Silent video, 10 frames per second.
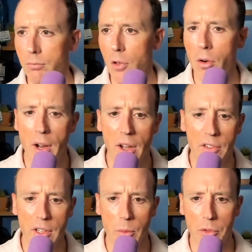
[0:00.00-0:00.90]
All right, I
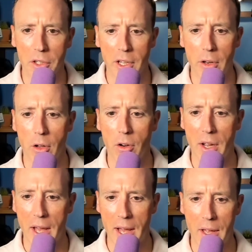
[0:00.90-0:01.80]
said I wasn't going to go long,
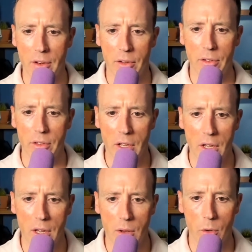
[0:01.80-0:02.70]
and
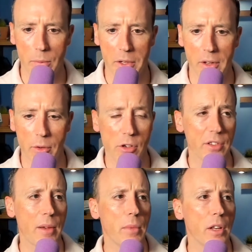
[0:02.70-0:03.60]
what are we doing? We're at
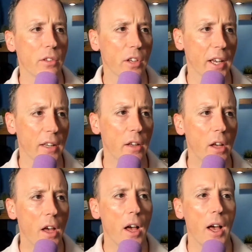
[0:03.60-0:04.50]
10 minutes. Okay,
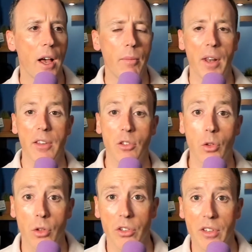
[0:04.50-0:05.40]
let's
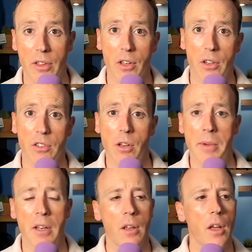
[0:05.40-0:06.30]
talk South Coast
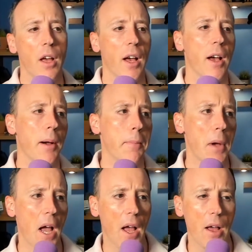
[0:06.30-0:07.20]
Summit.
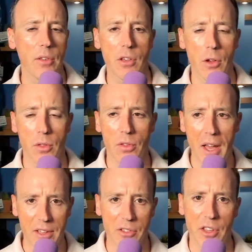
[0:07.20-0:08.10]
So
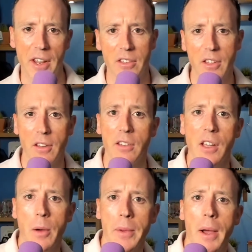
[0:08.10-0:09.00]
that's the next thing that's
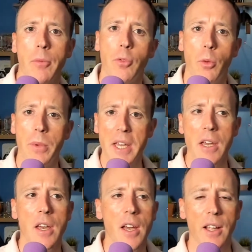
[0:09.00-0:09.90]
coming up for me.
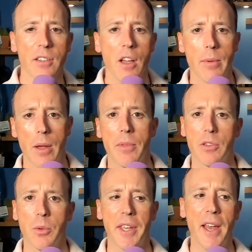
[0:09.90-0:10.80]
It's coming up
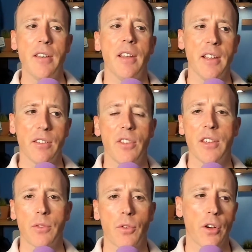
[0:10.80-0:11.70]
this weekend. It's
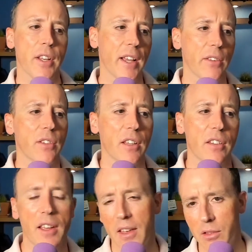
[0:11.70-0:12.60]
this Friday and
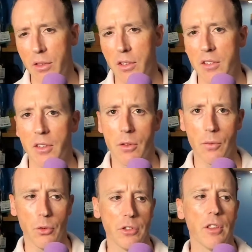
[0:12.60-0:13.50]
Saturday. That's the 13th
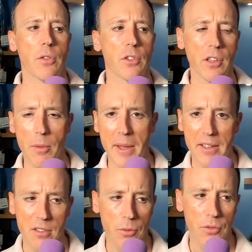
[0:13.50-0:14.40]
and 14th of October.
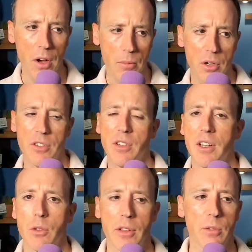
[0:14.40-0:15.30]
It's at Farnborough
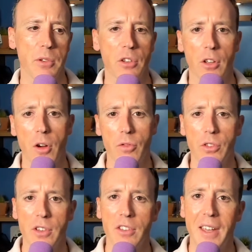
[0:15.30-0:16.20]
International Exhibition and
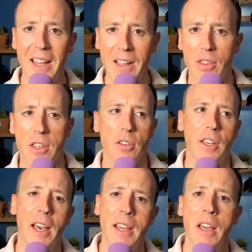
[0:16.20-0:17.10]
Conference Centre in the
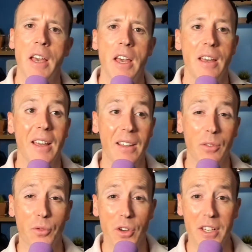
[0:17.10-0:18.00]
UK. It's
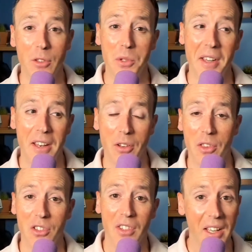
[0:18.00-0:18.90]
free to attend on
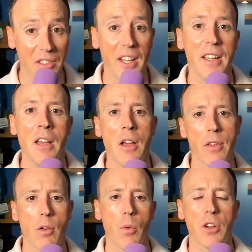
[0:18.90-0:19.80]
the Saturday.
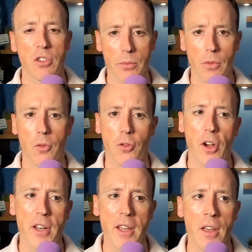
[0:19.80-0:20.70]
There are workshops on the
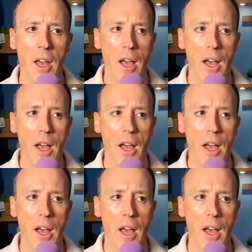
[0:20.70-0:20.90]
Friday.